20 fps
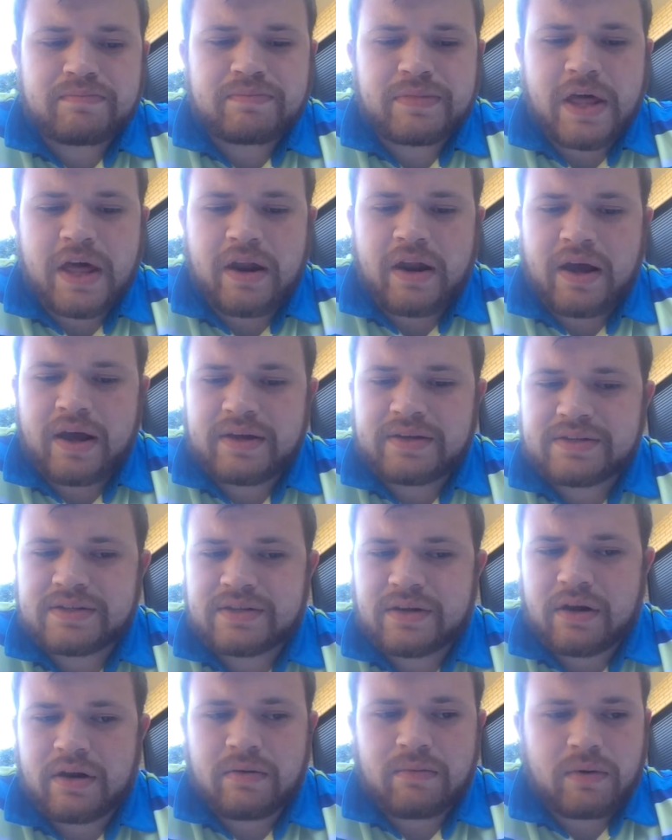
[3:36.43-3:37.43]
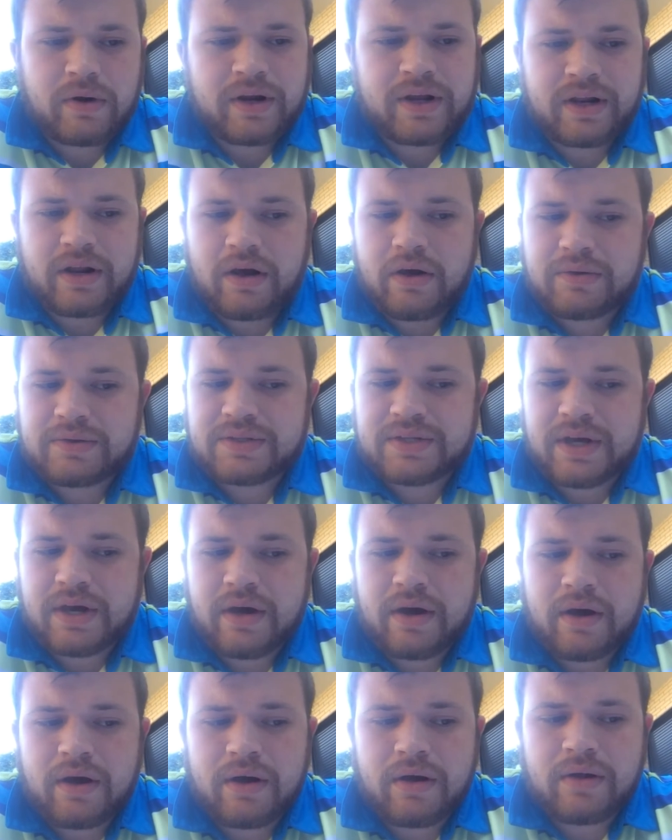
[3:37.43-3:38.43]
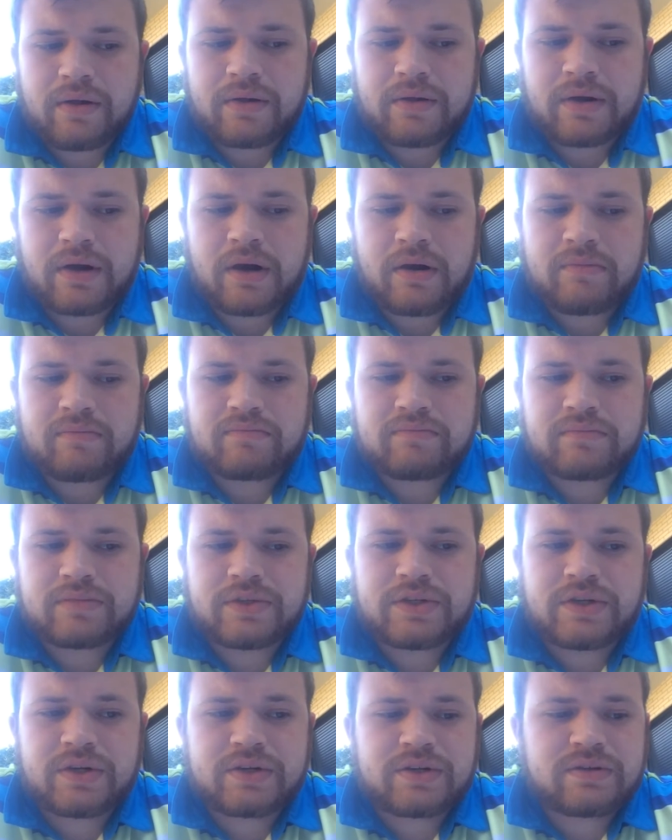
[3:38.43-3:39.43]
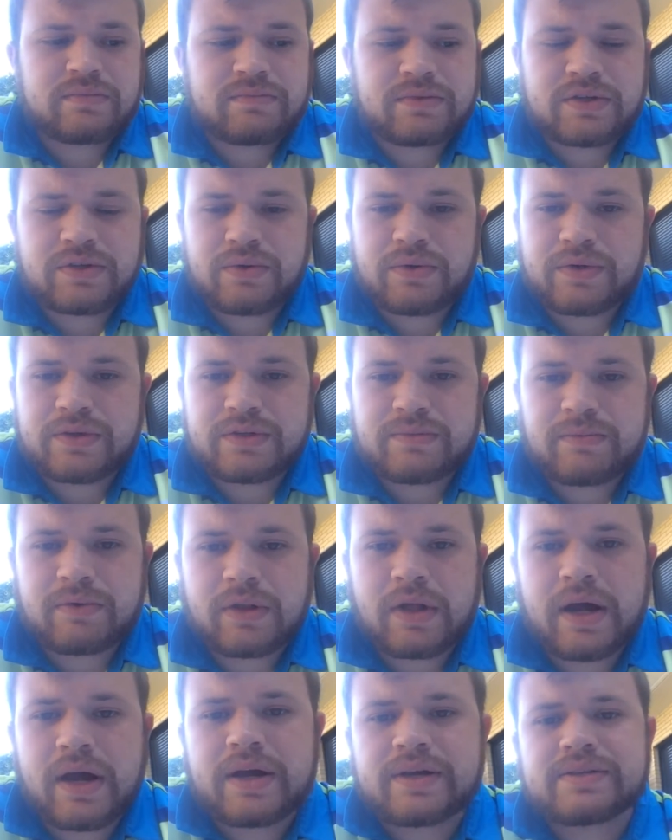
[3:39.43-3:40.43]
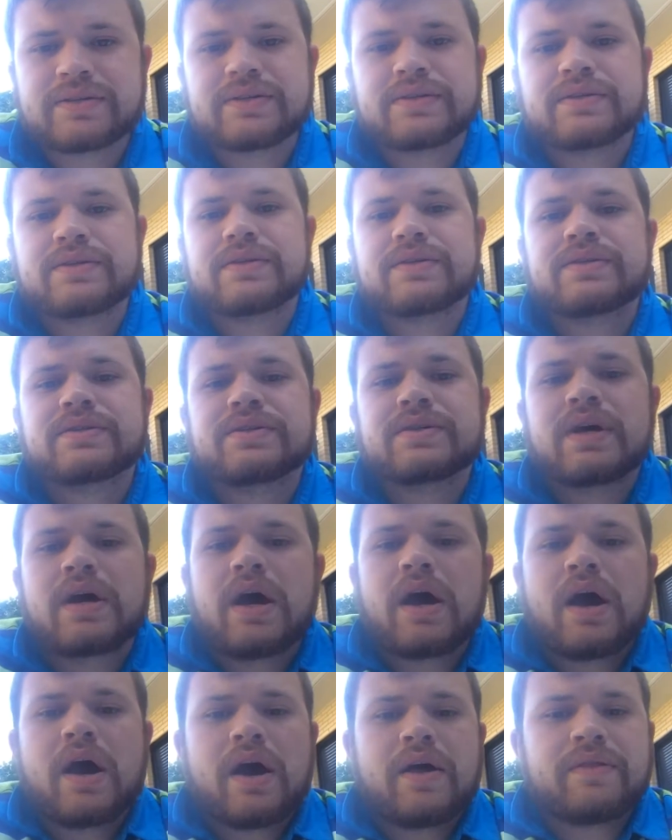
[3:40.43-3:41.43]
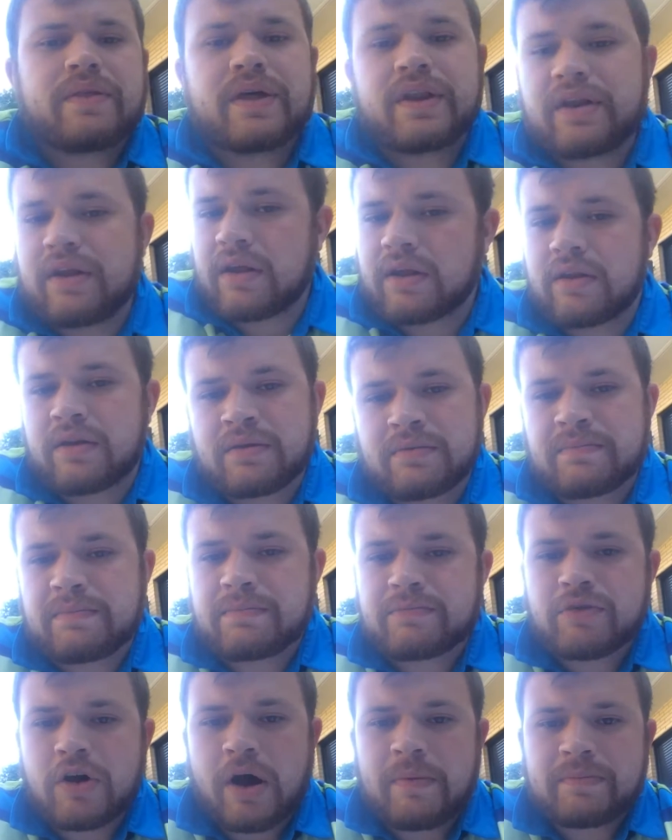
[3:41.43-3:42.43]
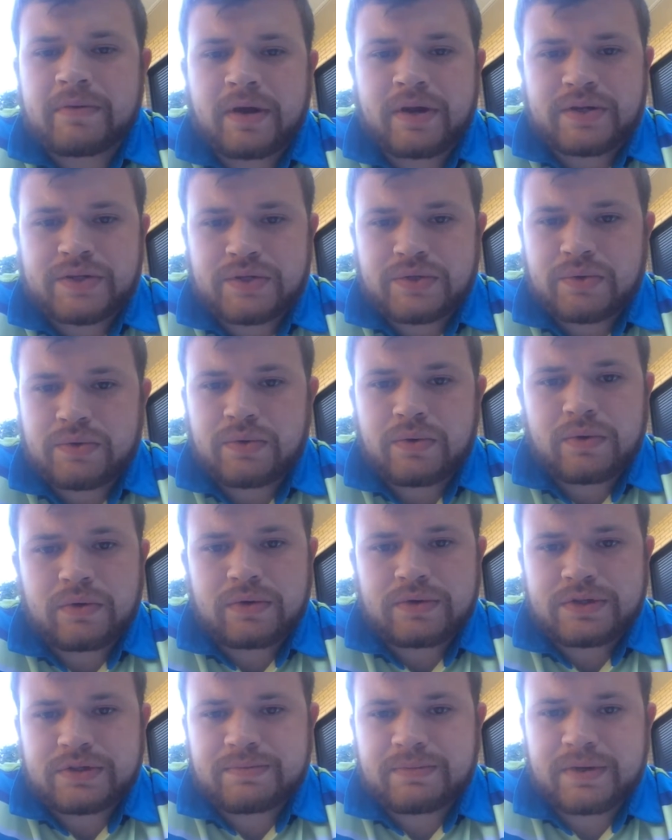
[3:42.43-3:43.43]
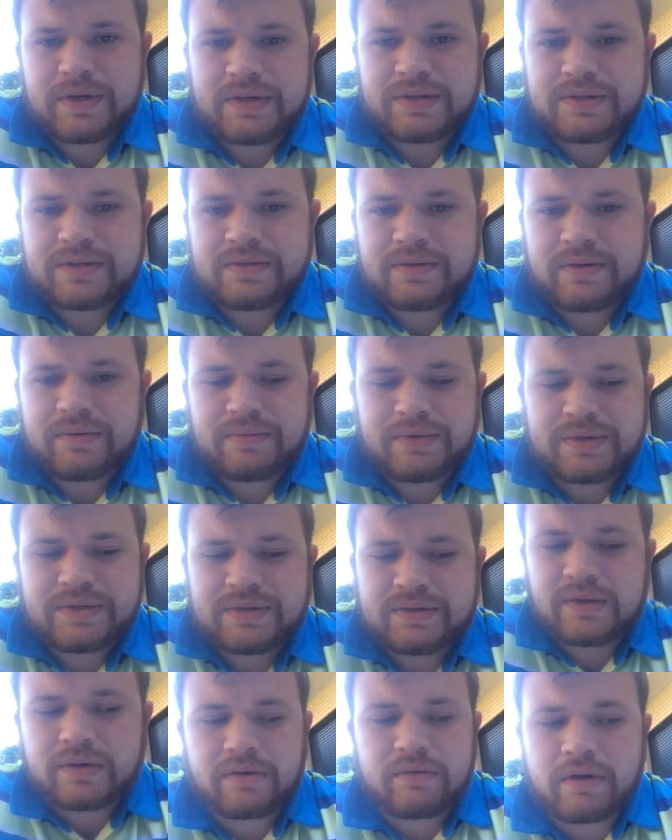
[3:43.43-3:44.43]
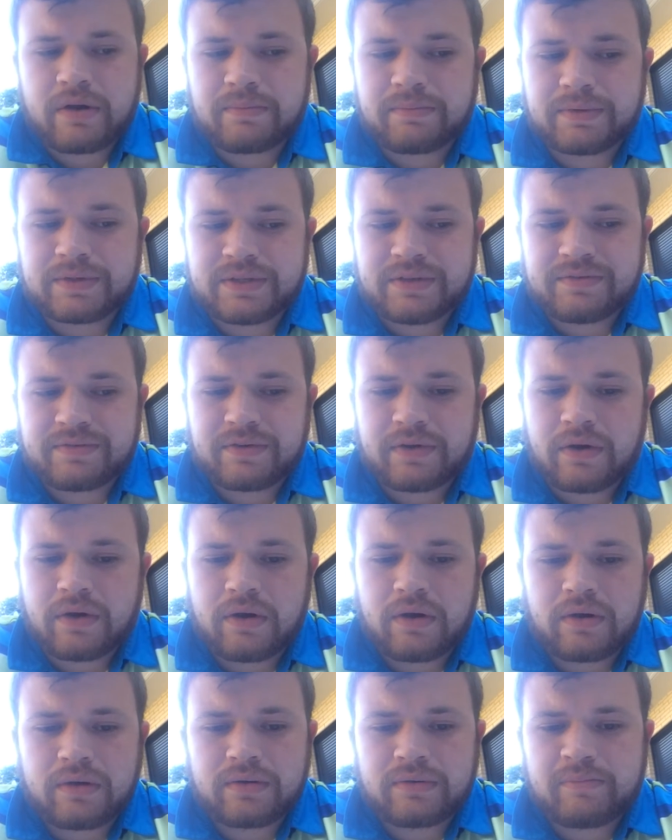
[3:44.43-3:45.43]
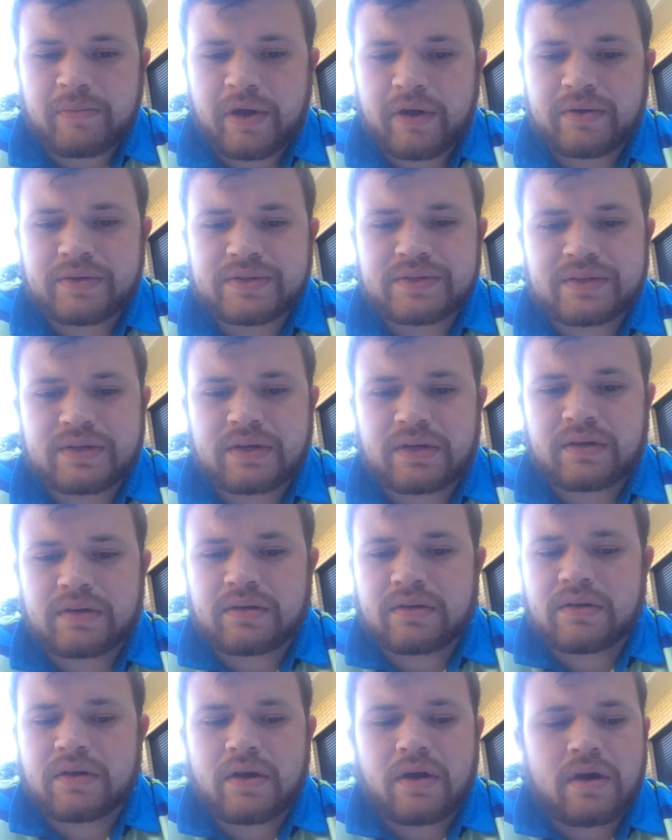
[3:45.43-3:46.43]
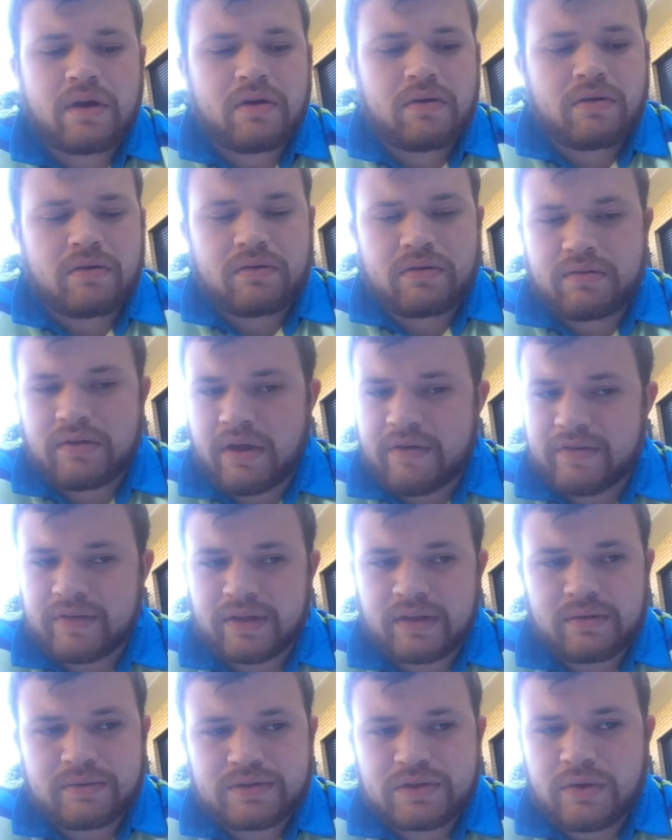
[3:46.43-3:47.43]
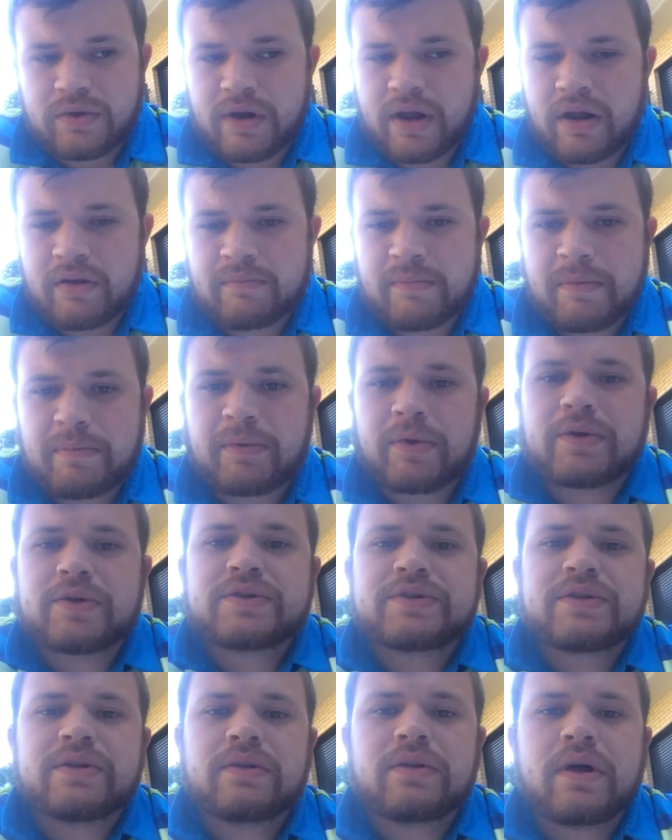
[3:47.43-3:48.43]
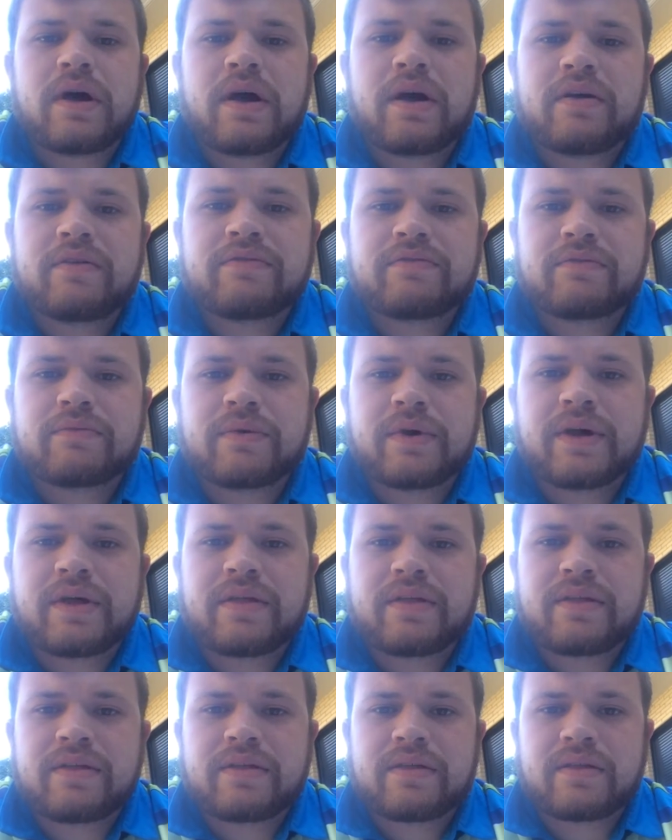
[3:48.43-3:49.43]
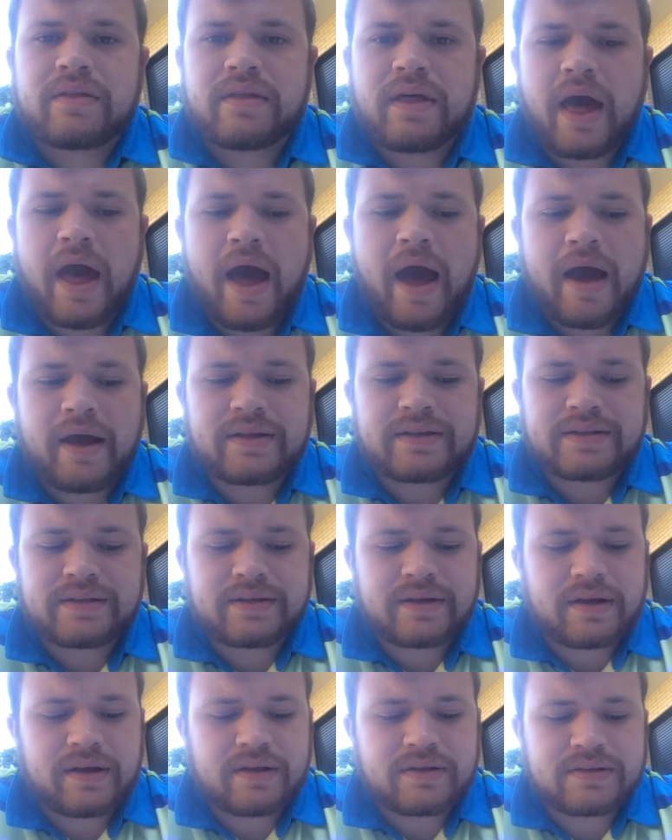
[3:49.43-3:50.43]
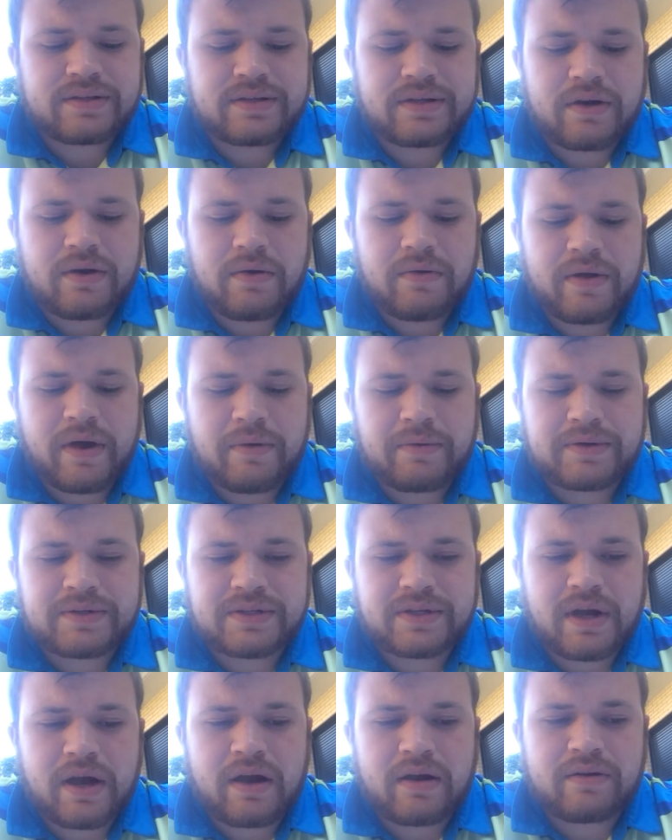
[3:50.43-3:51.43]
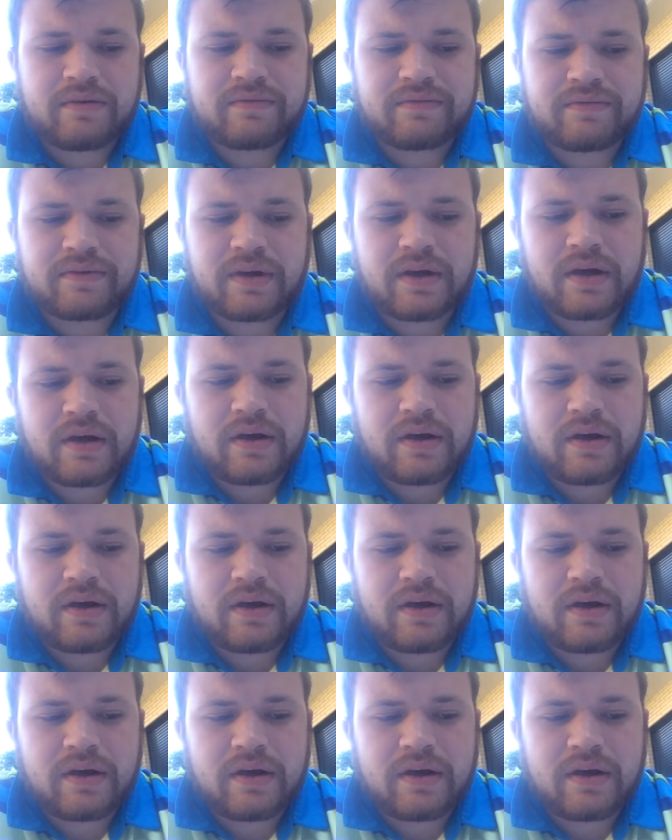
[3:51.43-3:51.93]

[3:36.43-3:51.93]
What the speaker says: then I started working at a hotel, took some tourism classes, and then ended up dropping out of school just because it was incredibly difficult balancing everything that was going on in my personal life with that. And so that's kind of